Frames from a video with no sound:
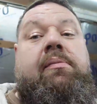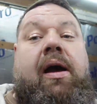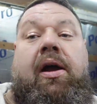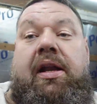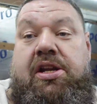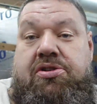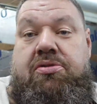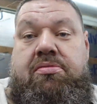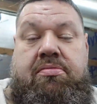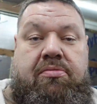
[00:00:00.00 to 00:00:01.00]
my
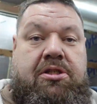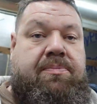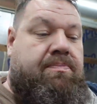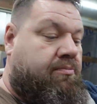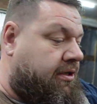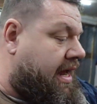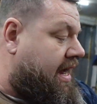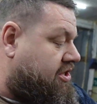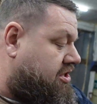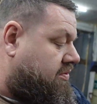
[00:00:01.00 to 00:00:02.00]
initial
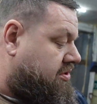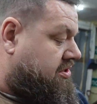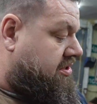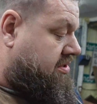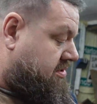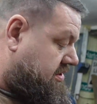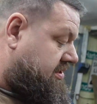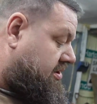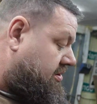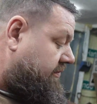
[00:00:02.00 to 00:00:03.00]
reaction was
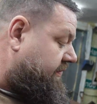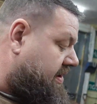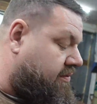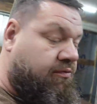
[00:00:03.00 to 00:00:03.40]
these aren't going to fit